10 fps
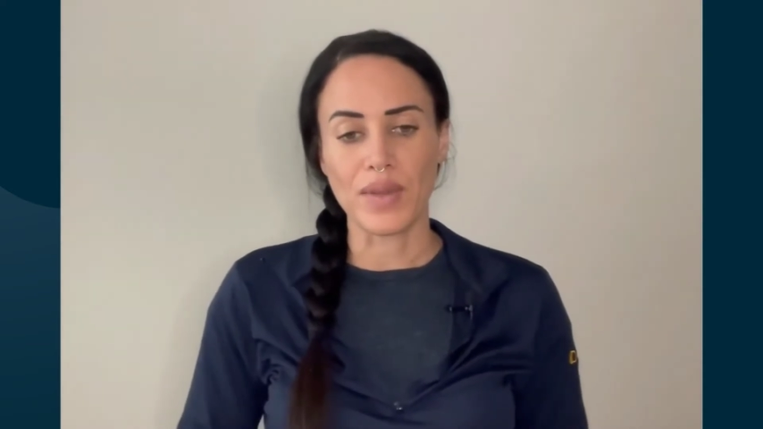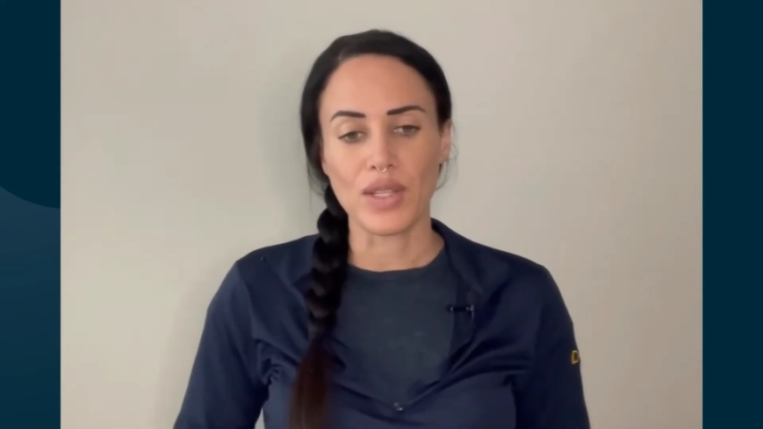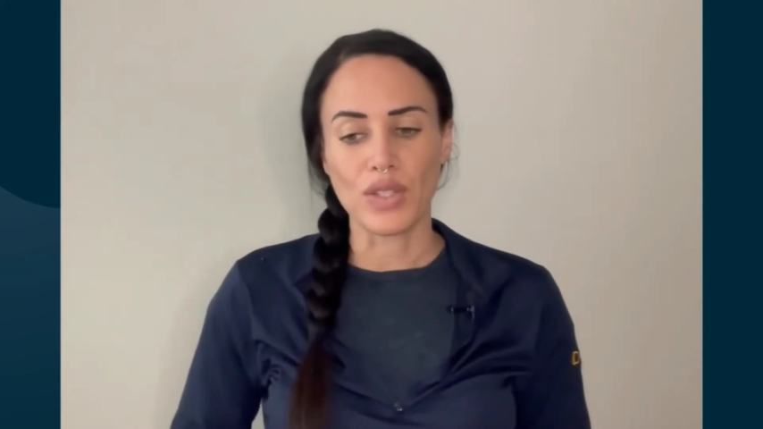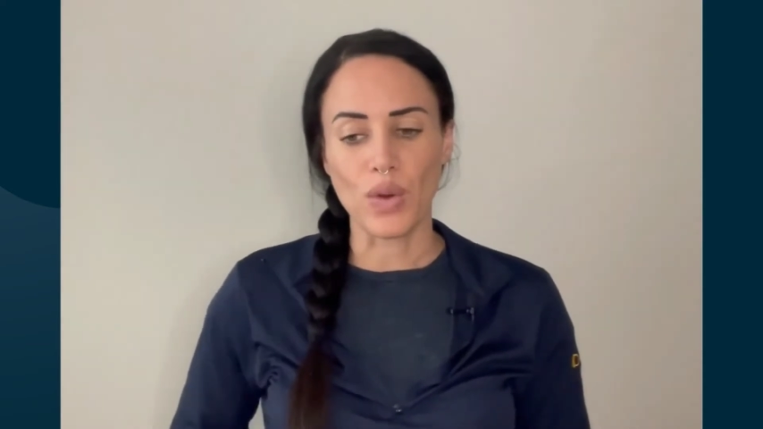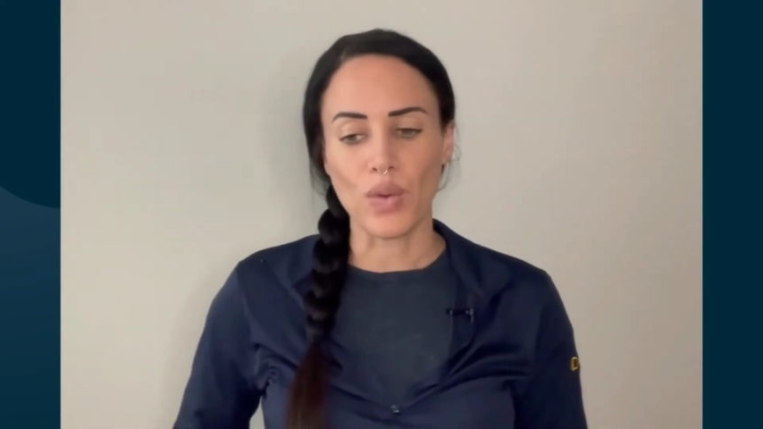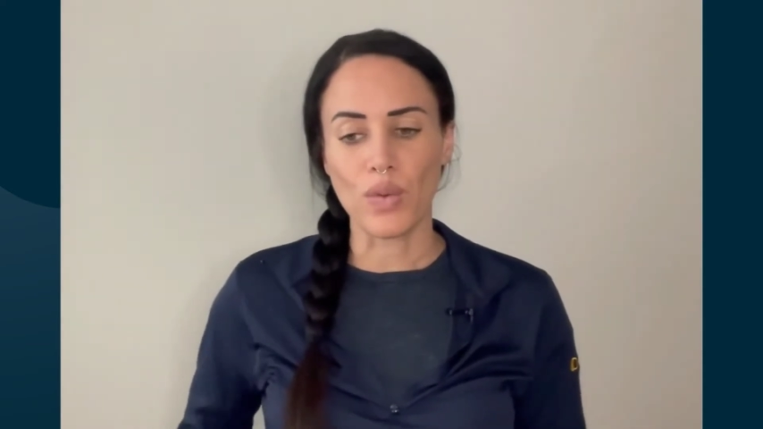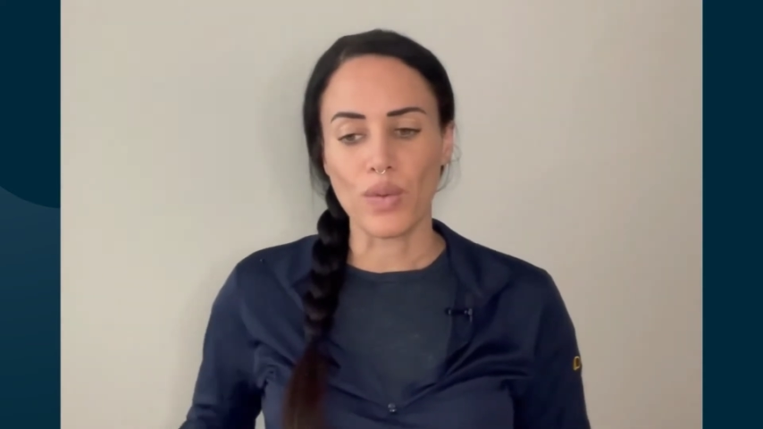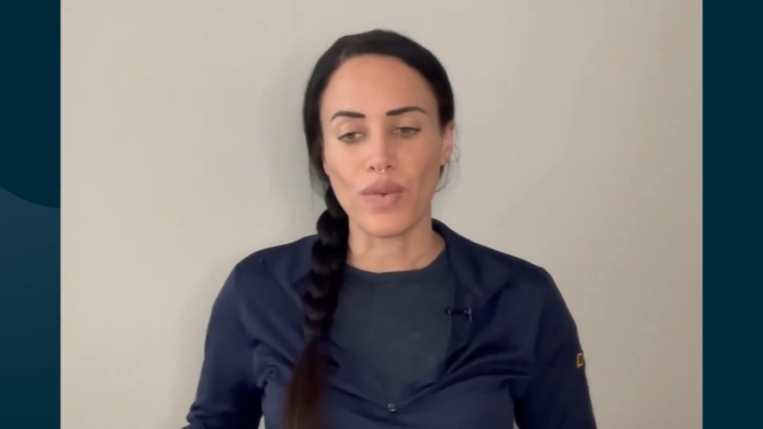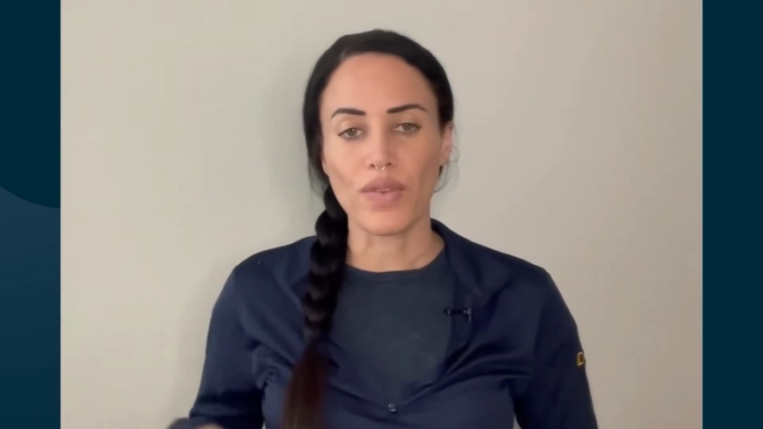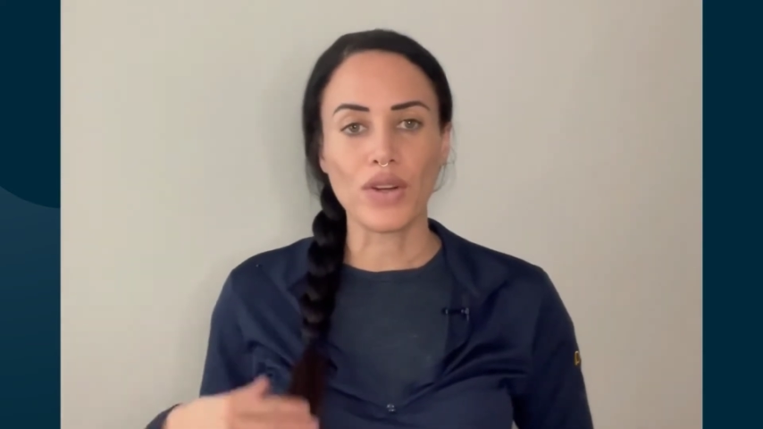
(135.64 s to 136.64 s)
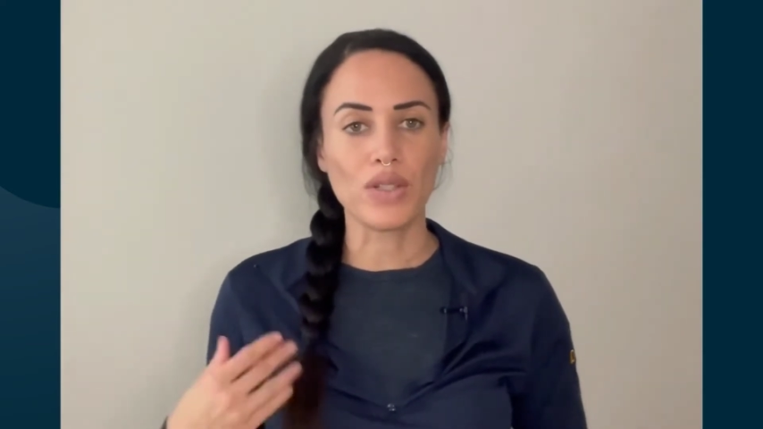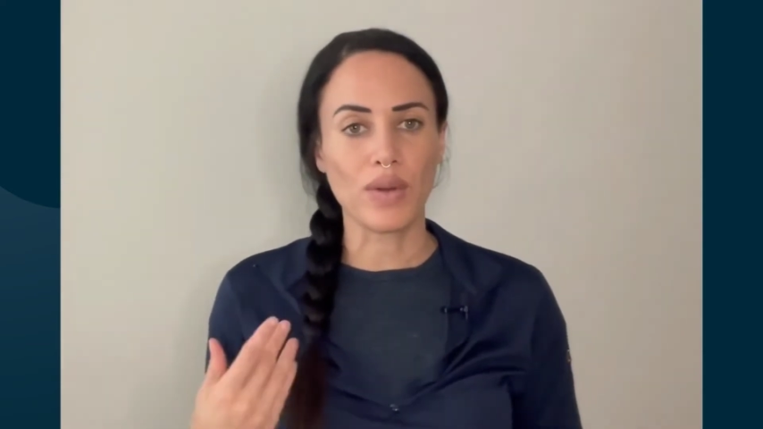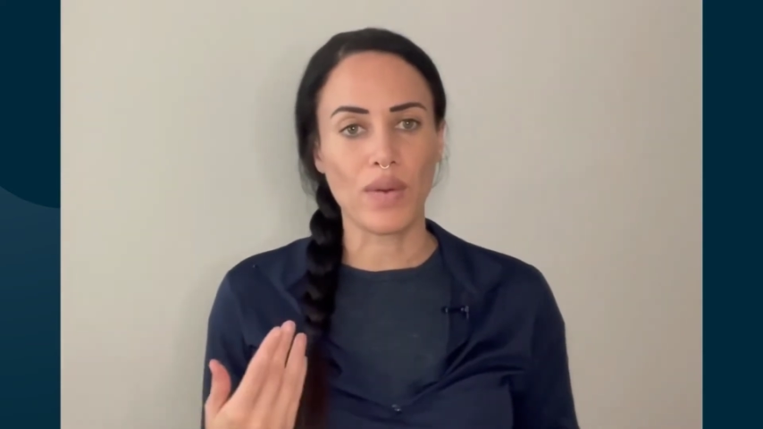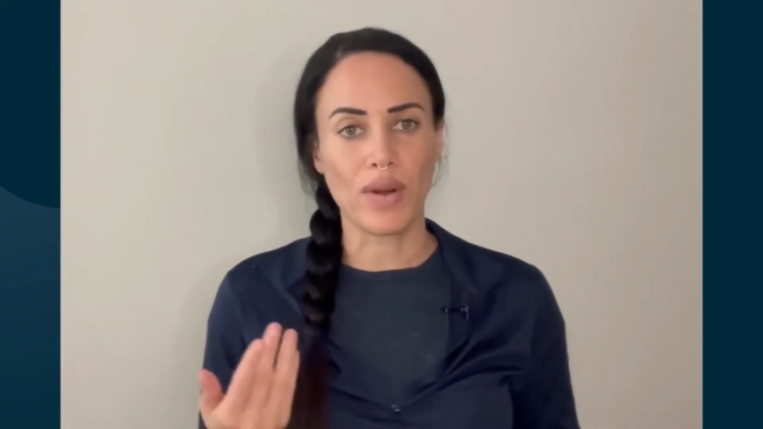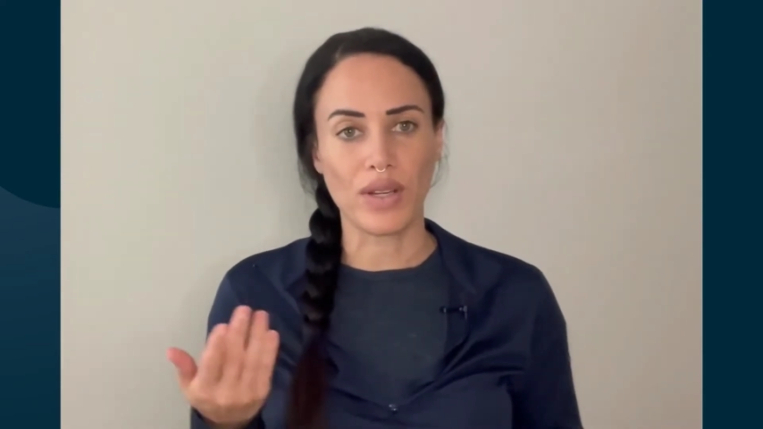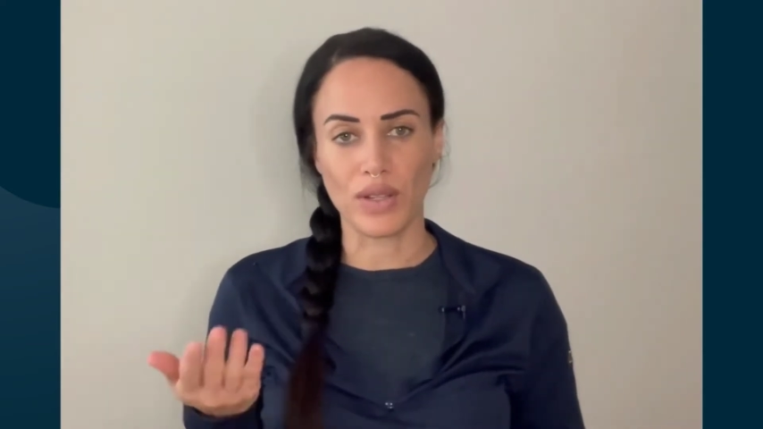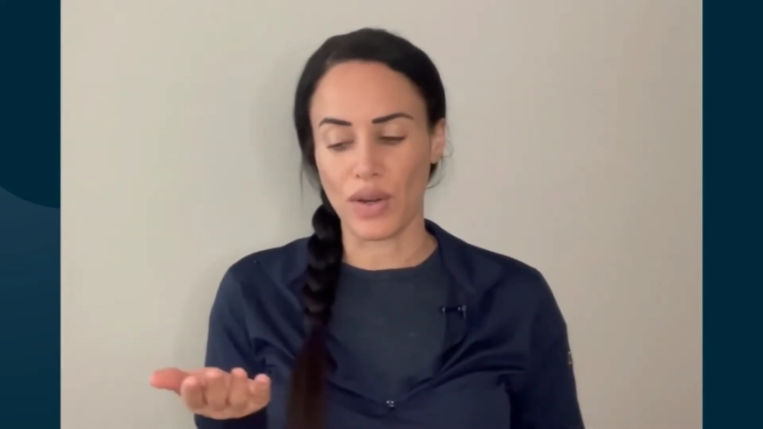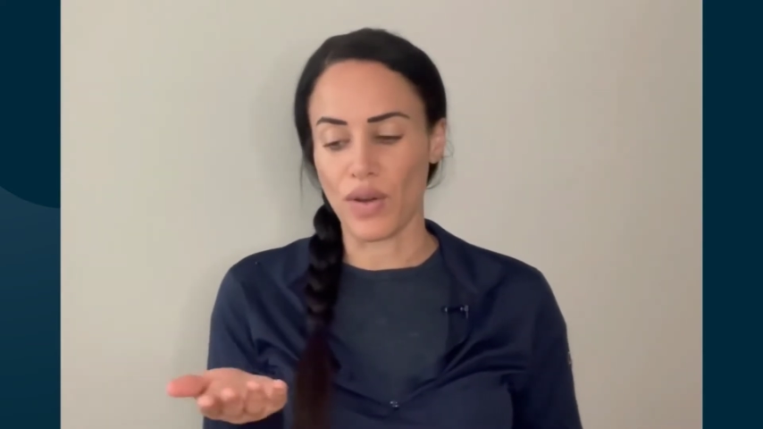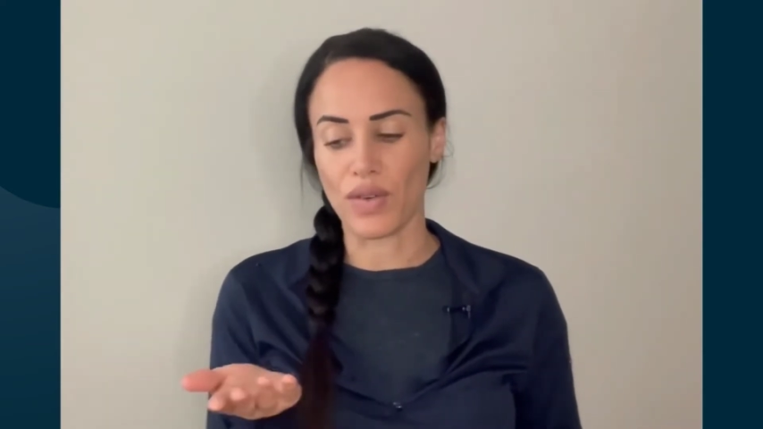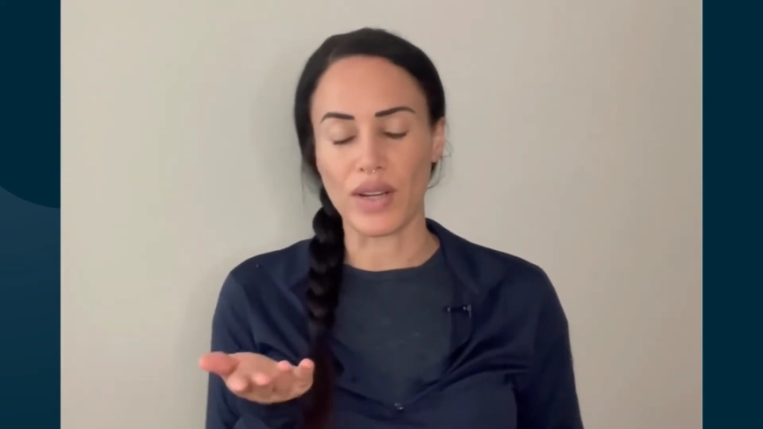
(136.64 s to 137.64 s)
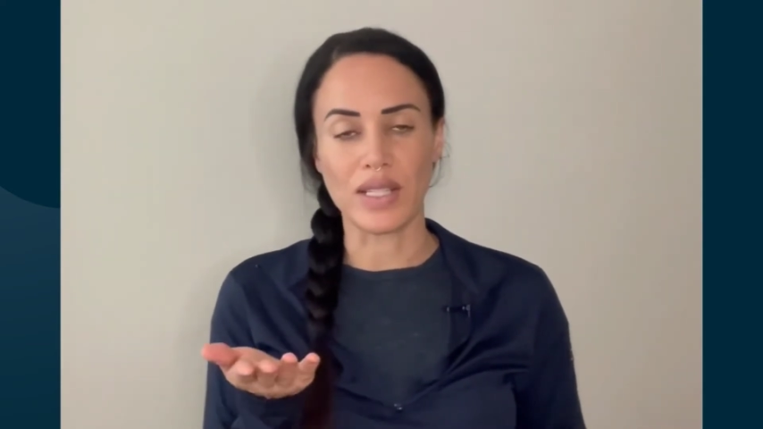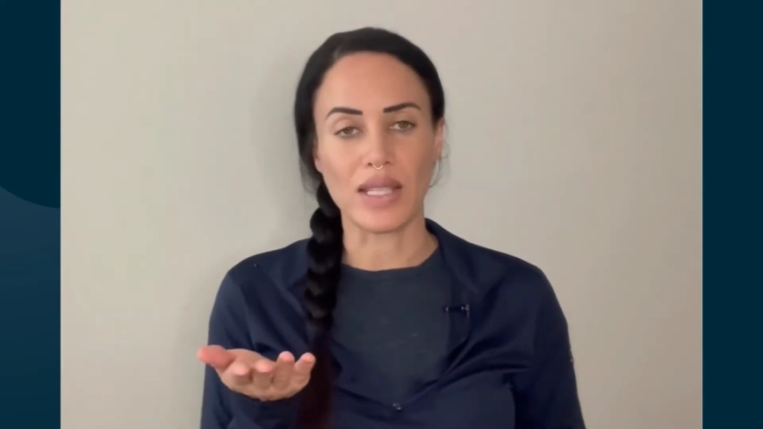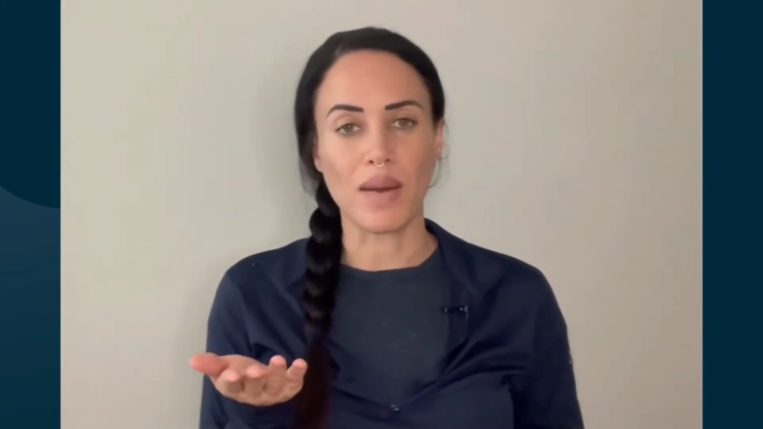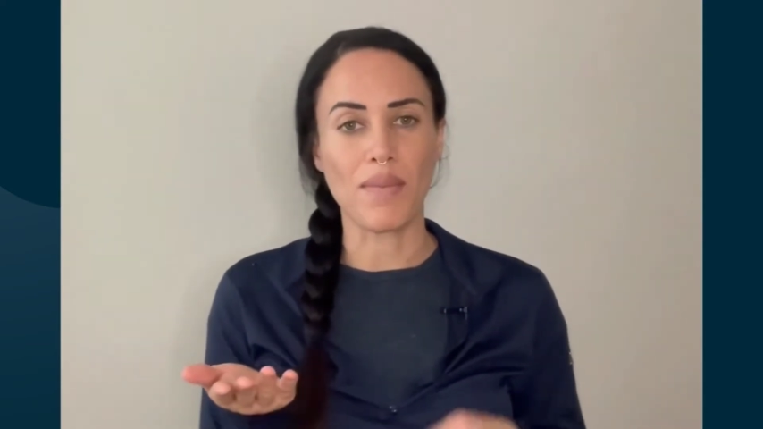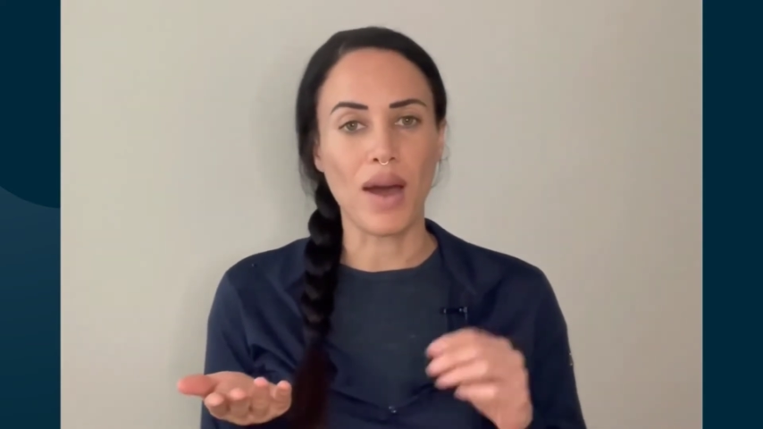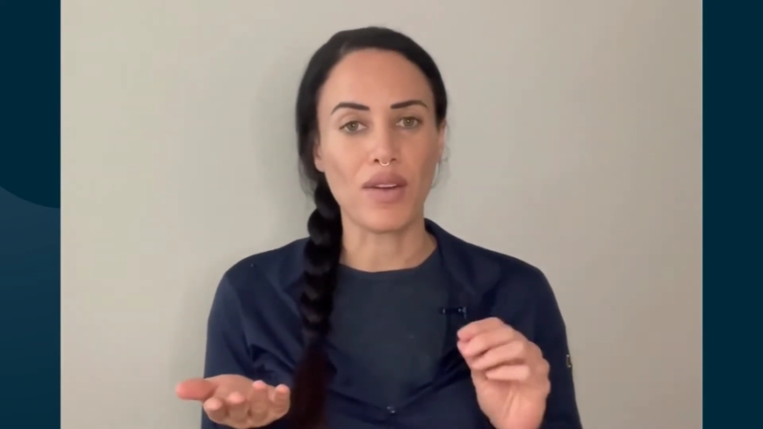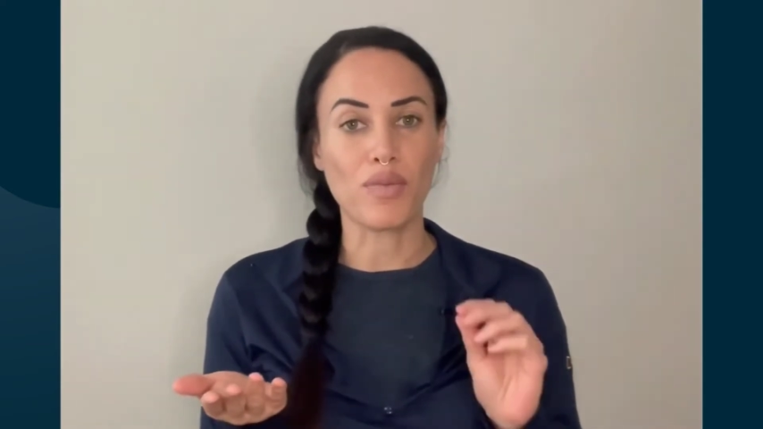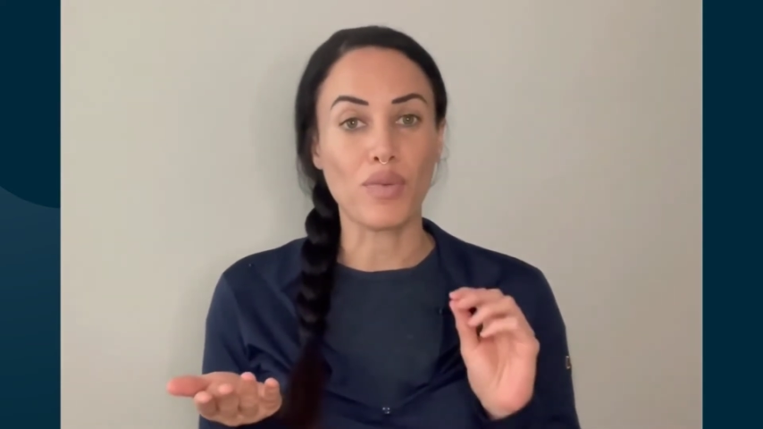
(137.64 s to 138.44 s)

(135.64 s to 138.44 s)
So first, what I want to go over is the amount of